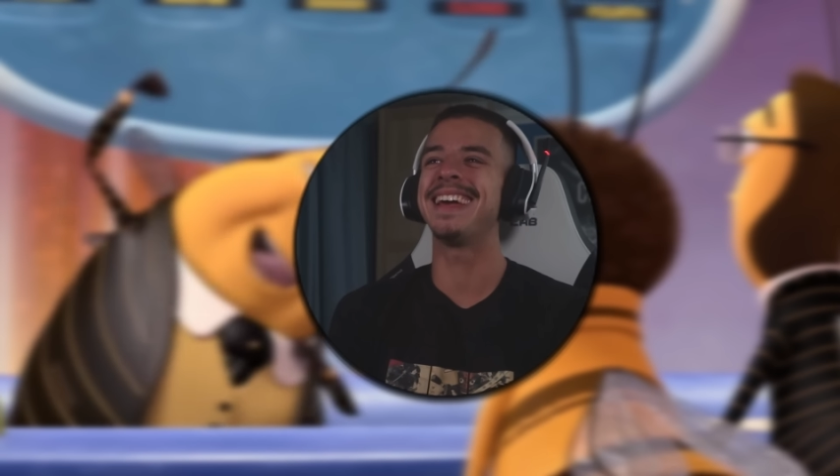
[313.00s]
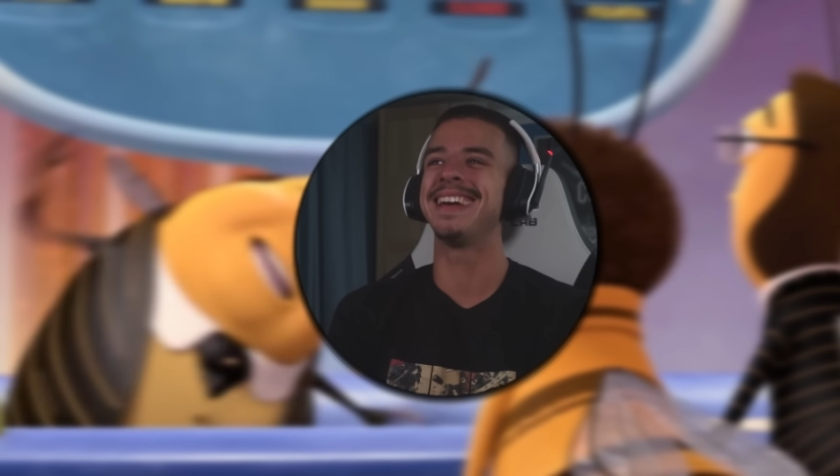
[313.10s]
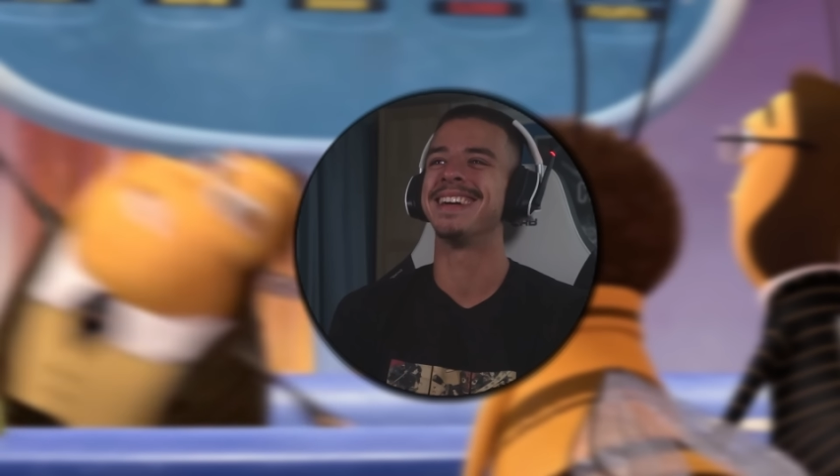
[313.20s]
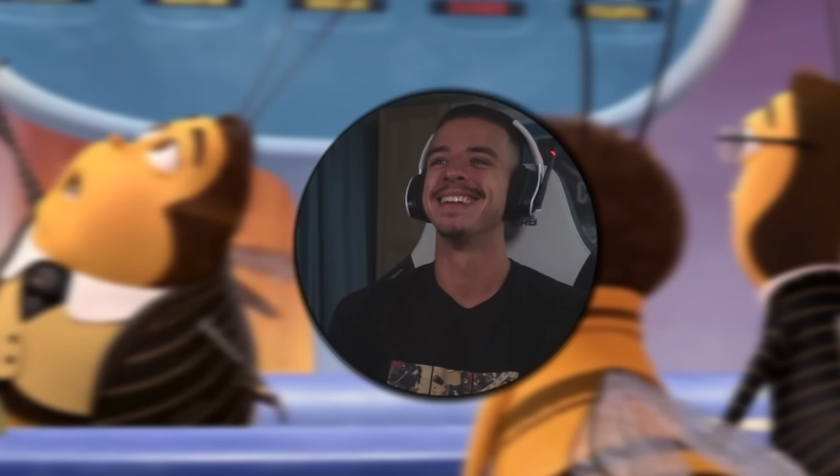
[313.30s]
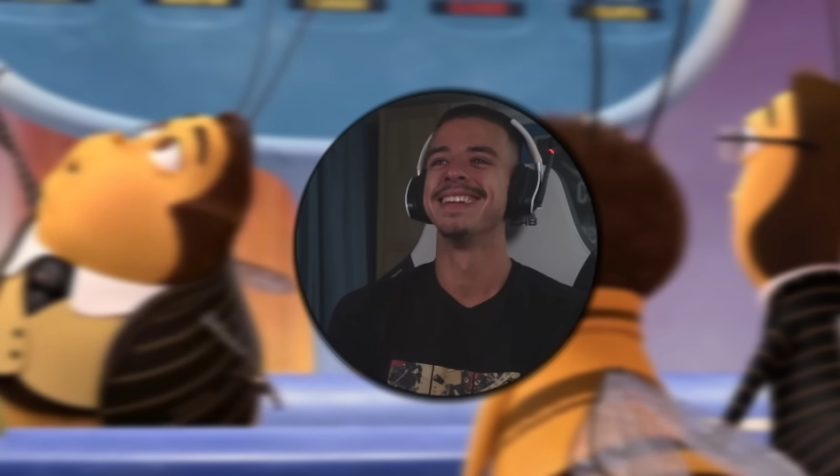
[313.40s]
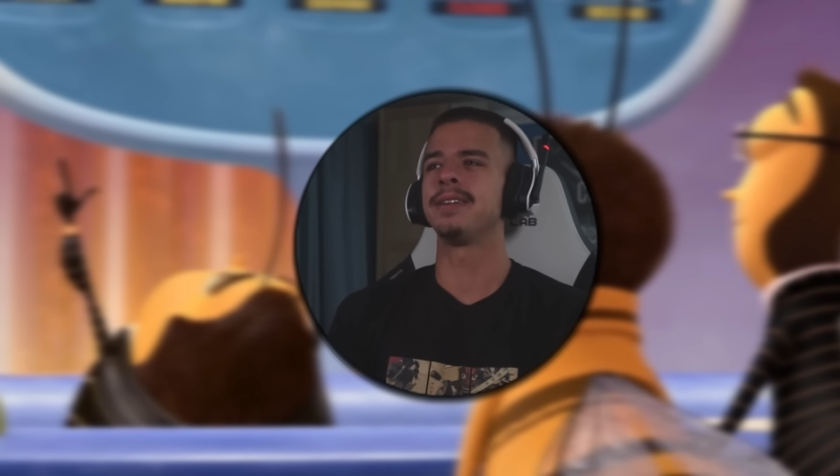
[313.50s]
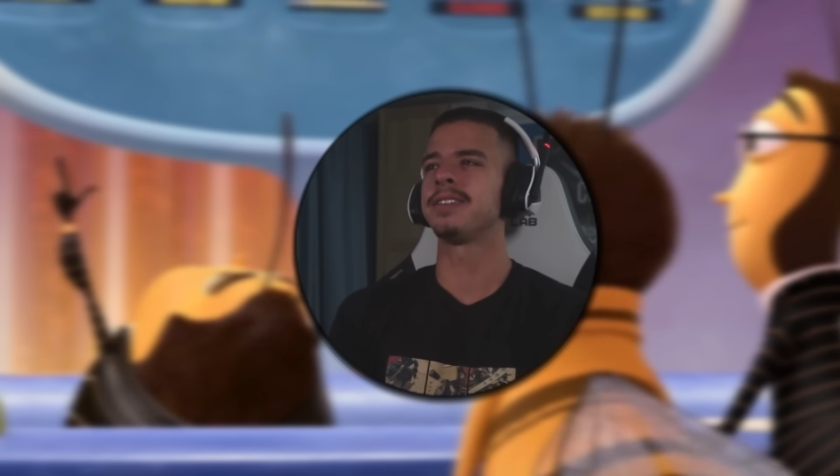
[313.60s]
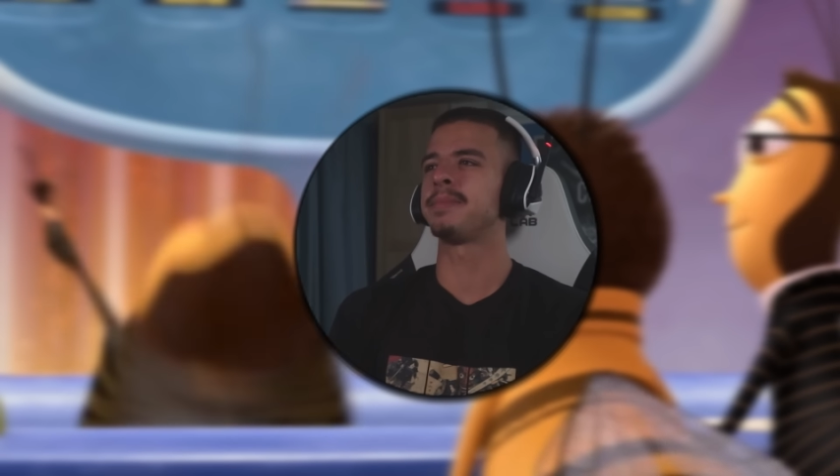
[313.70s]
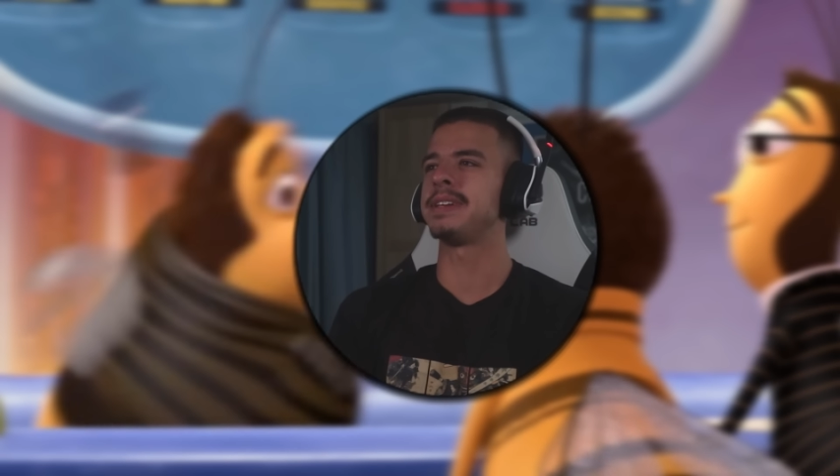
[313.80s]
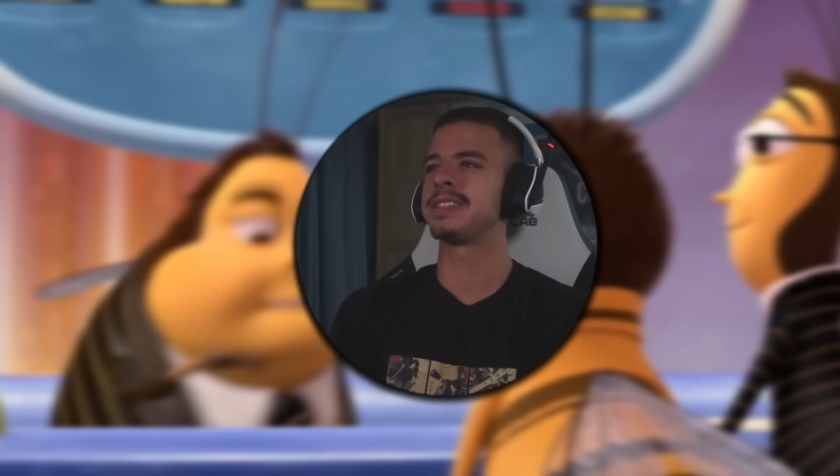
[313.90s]
yeah. How
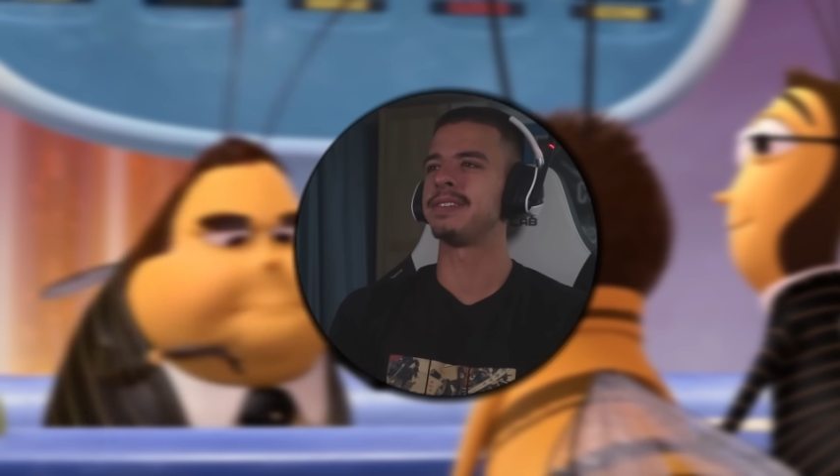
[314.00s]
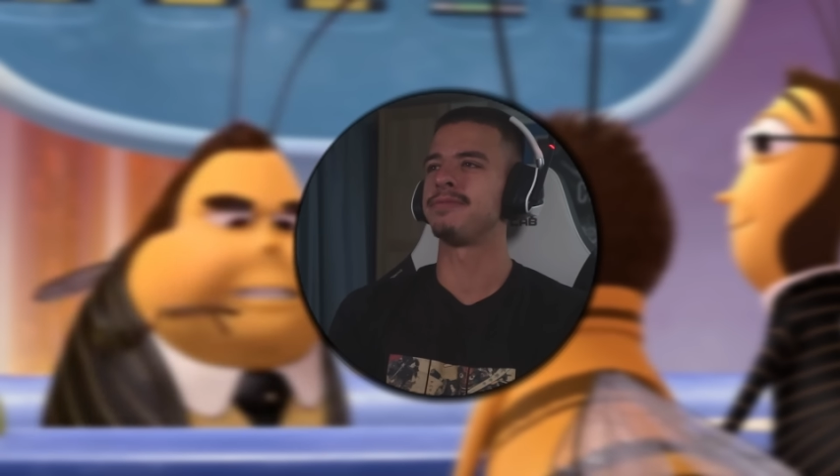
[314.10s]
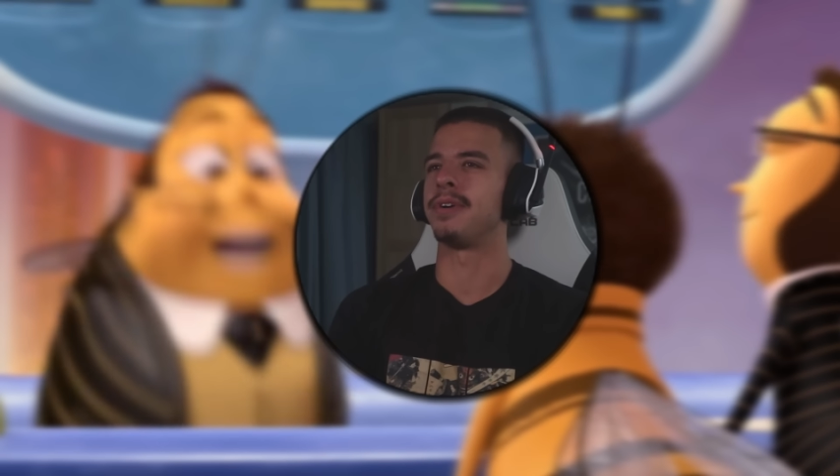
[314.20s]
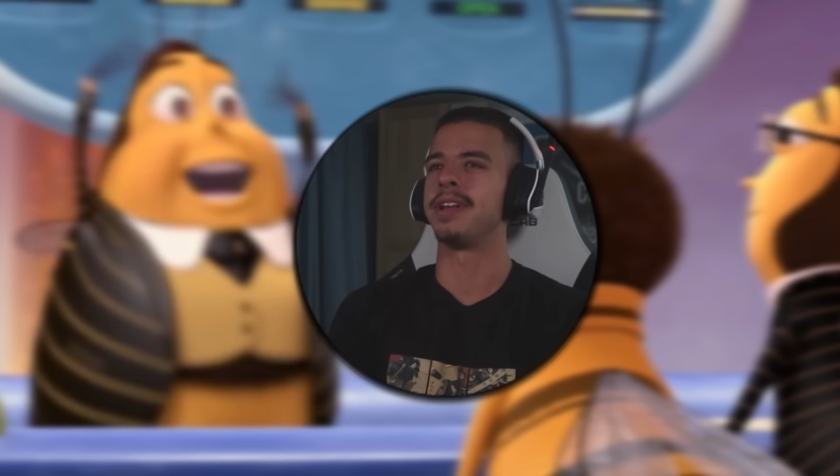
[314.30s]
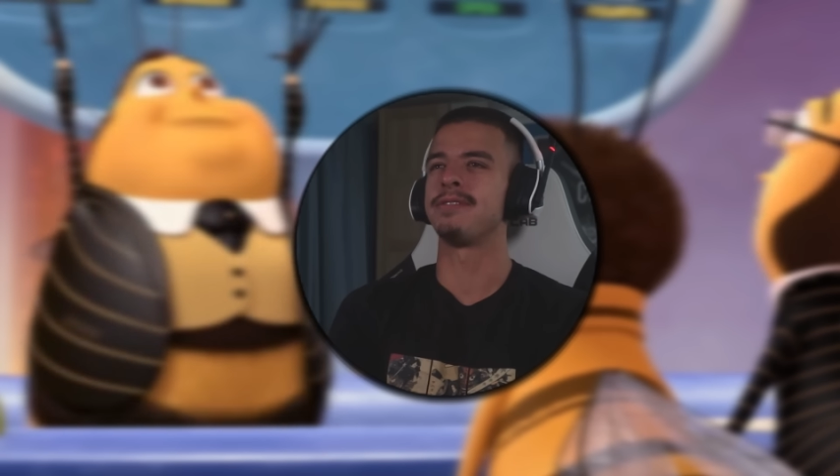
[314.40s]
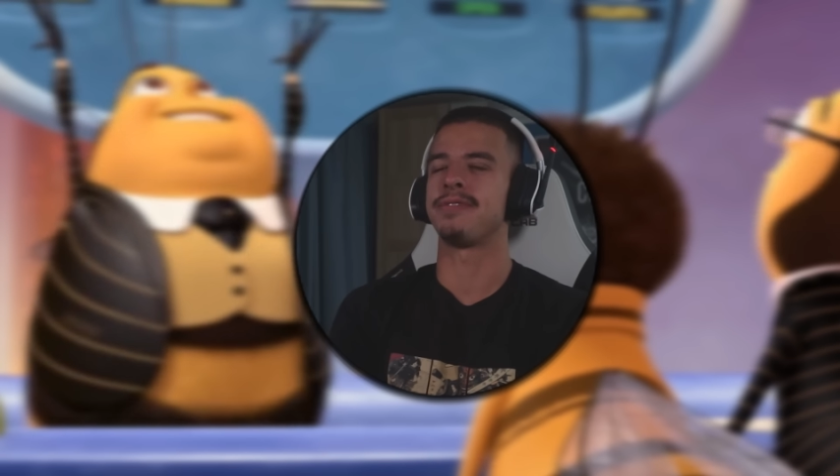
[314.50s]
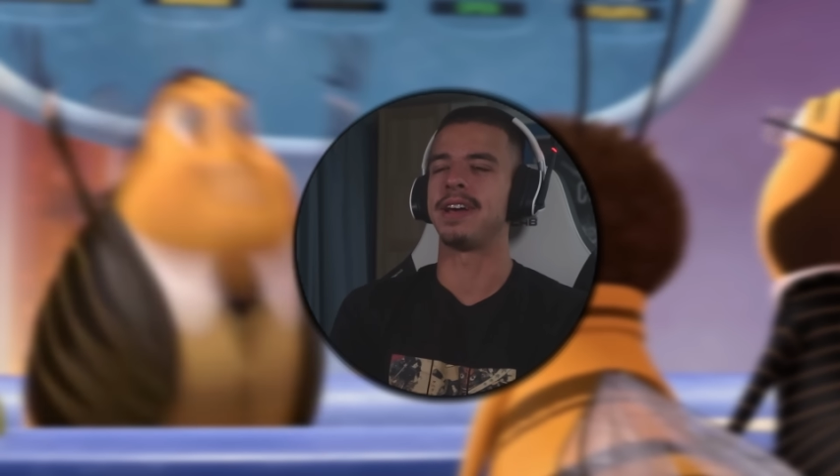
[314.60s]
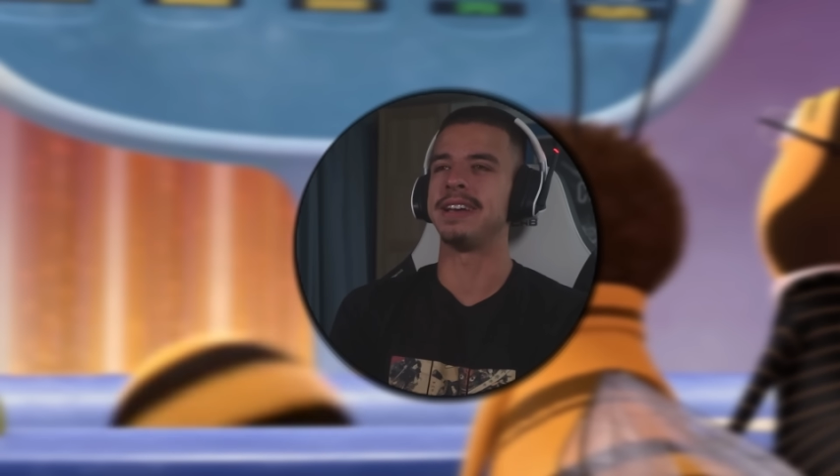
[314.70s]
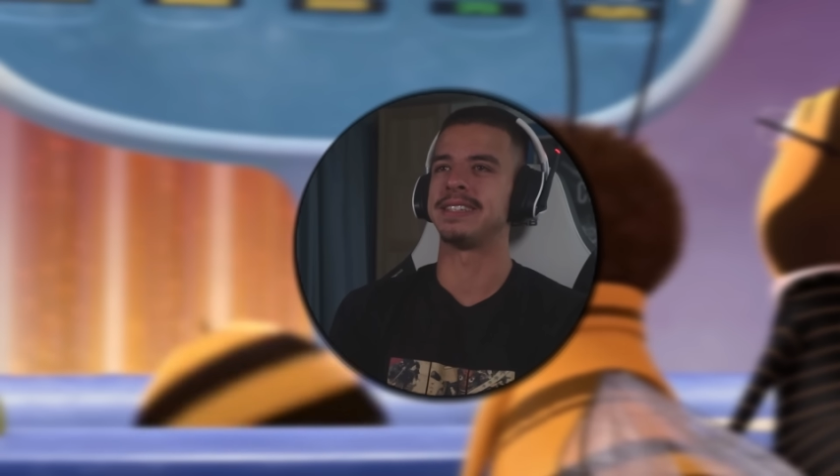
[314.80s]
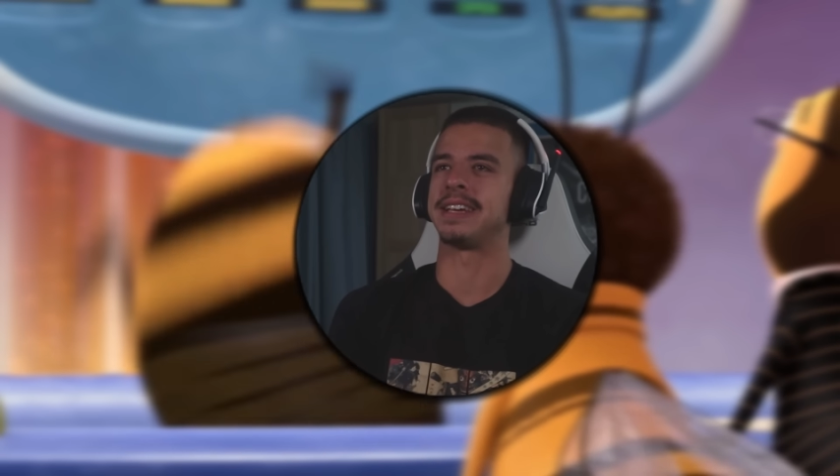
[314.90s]
long do bees live for? I fly
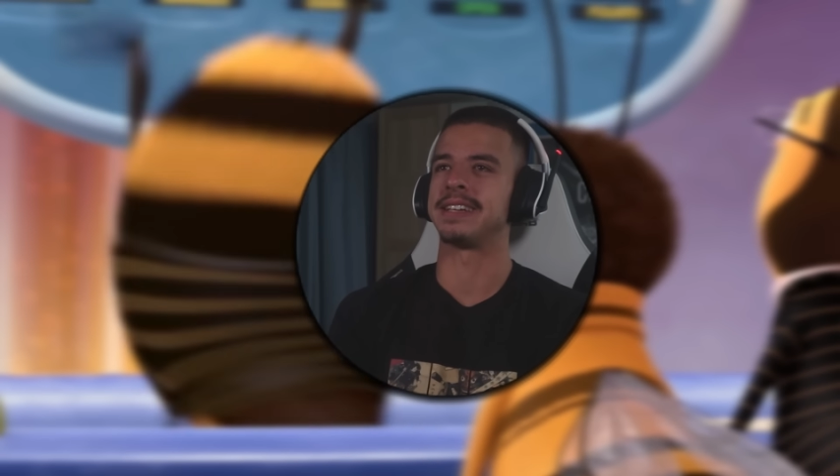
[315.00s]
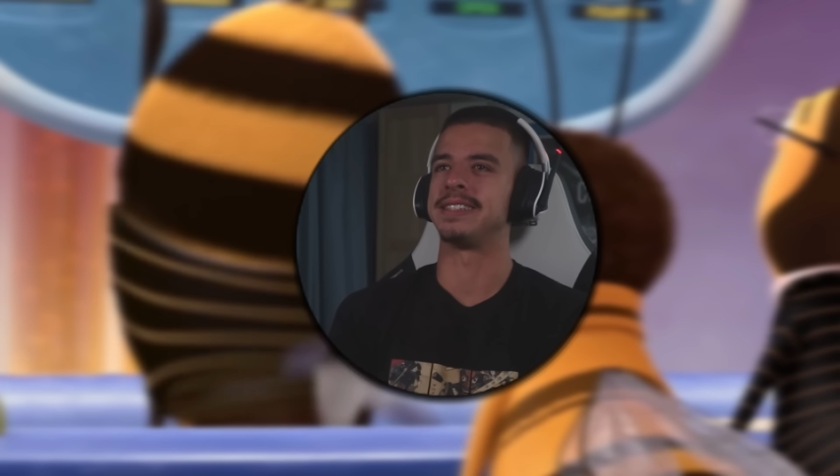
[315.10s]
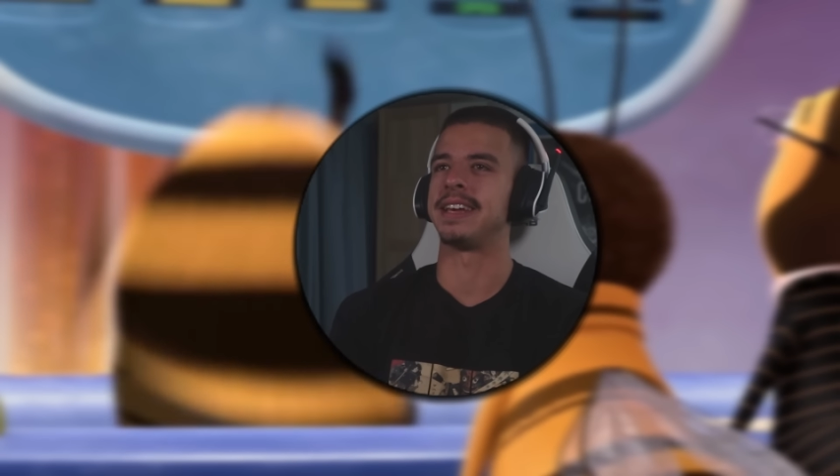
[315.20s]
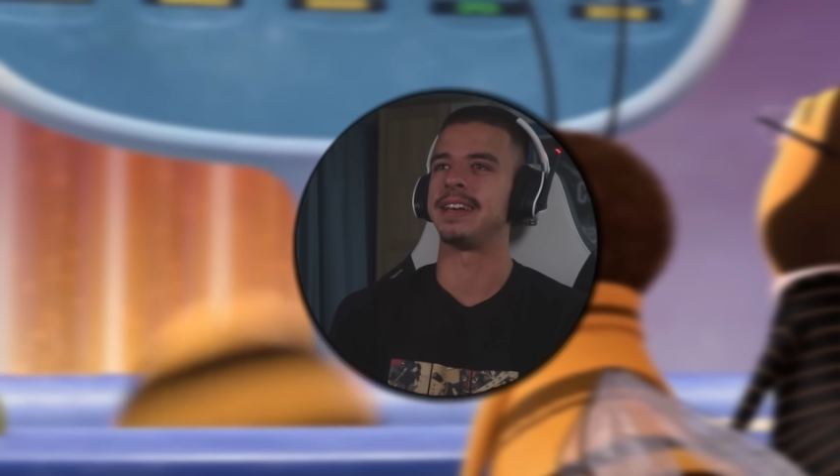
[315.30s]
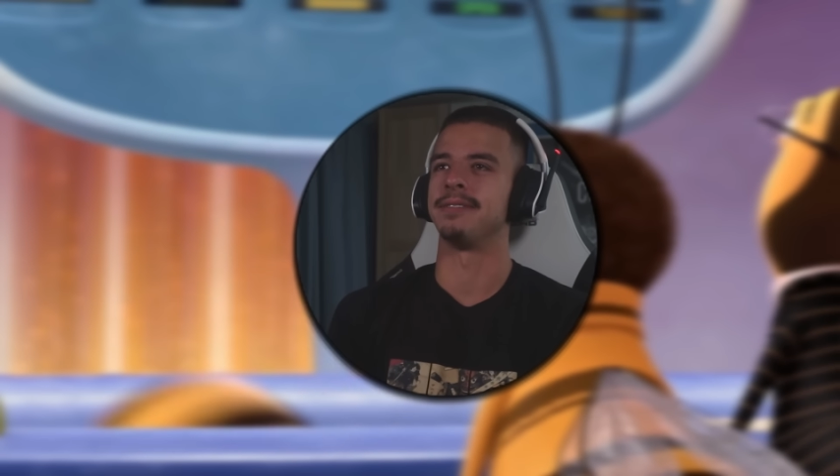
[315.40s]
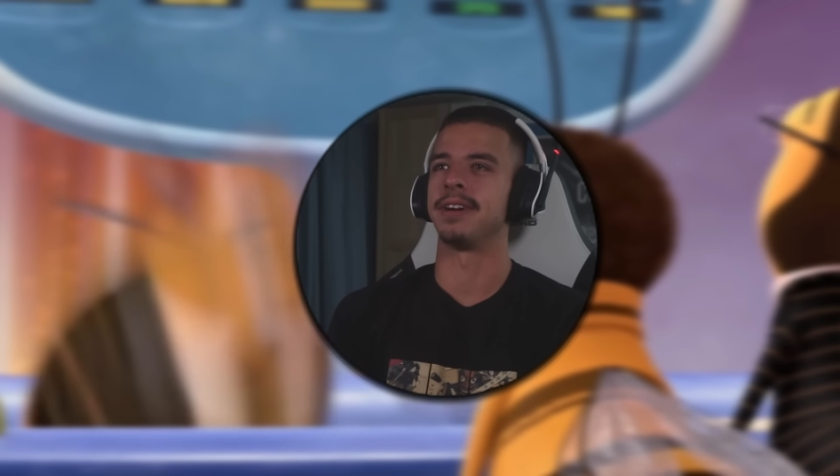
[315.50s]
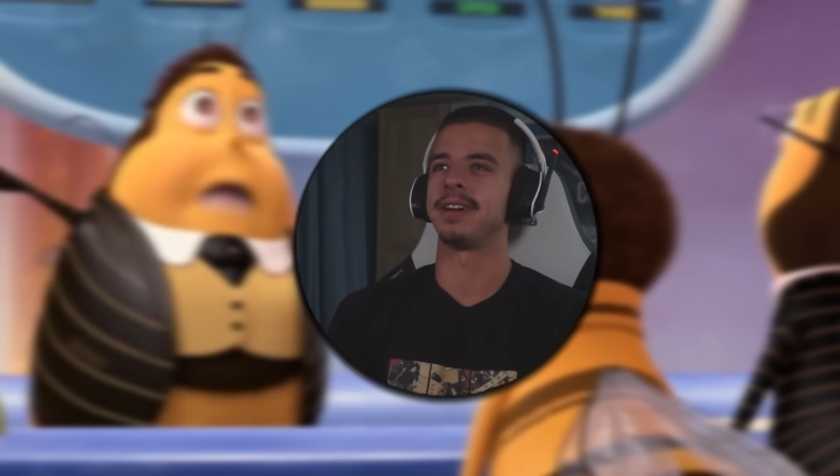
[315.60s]
flies like a day,